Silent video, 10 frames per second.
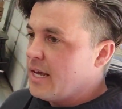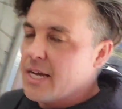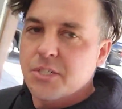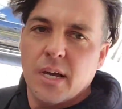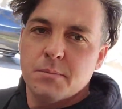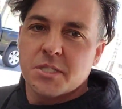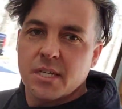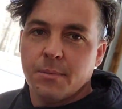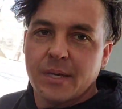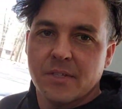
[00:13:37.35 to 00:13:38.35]
Actually, I'm just
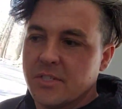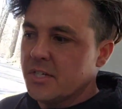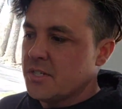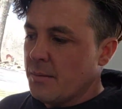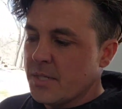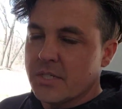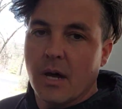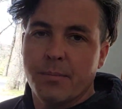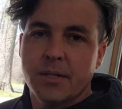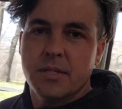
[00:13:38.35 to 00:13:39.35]
going to make the decision. I'm going to
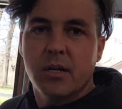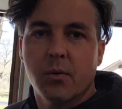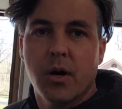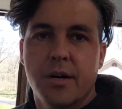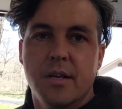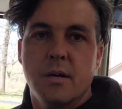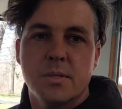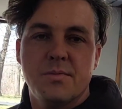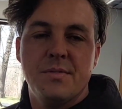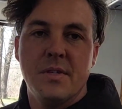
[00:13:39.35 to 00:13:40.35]
stop right there. We're already at
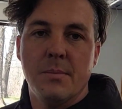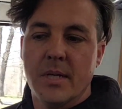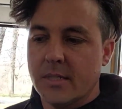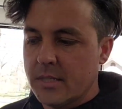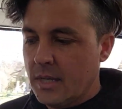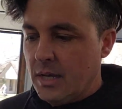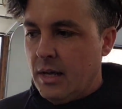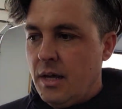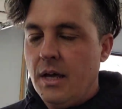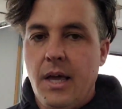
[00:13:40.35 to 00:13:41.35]
almost 15 minutes,
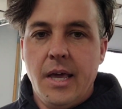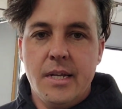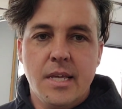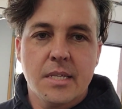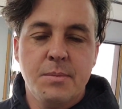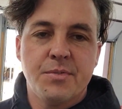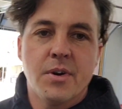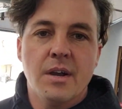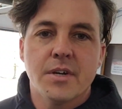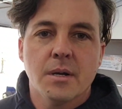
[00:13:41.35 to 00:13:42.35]
and it takes me
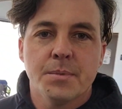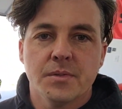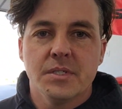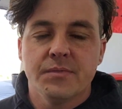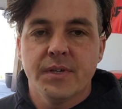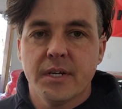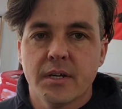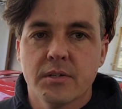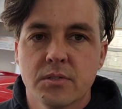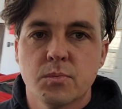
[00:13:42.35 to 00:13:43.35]
forever to upload these
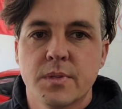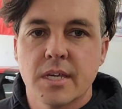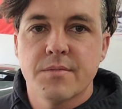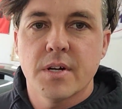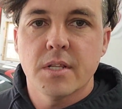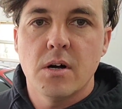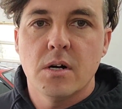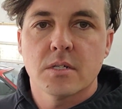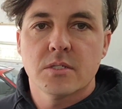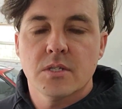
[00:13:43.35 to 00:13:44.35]
videos when they get very
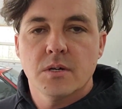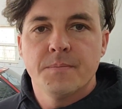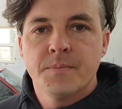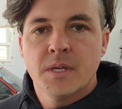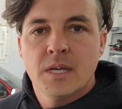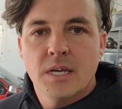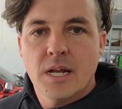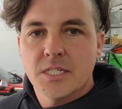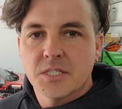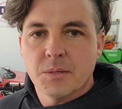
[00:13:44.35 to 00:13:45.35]
long. So, and
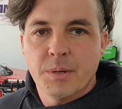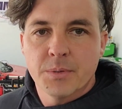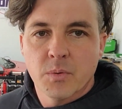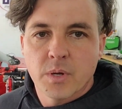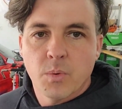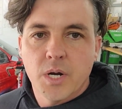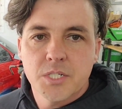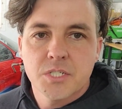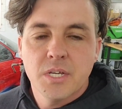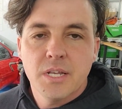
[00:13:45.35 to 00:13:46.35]
I just think people don't want to
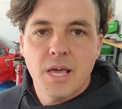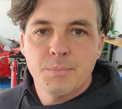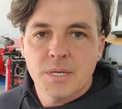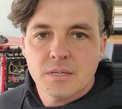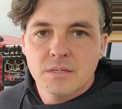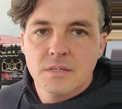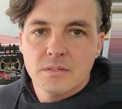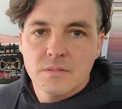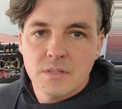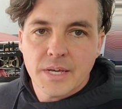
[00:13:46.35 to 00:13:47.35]
watch an epic,
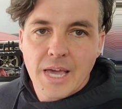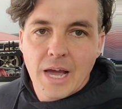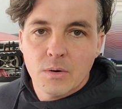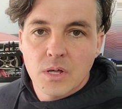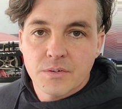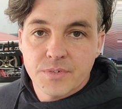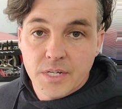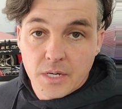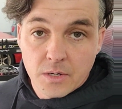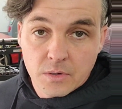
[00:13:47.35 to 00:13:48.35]
like hour-long
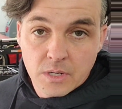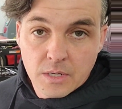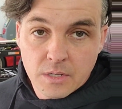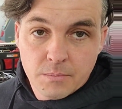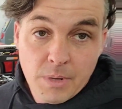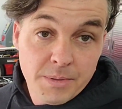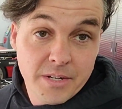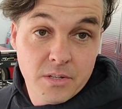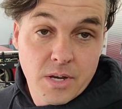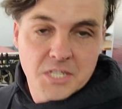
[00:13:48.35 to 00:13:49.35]
video. Maybe they
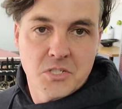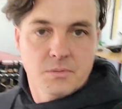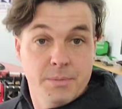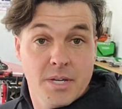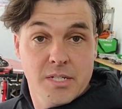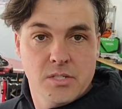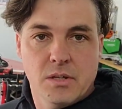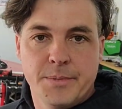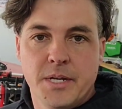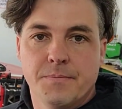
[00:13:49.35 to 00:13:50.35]
do, actually. Maybe you guys do.
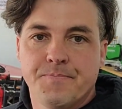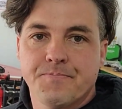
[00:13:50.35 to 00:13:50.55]
Let me know.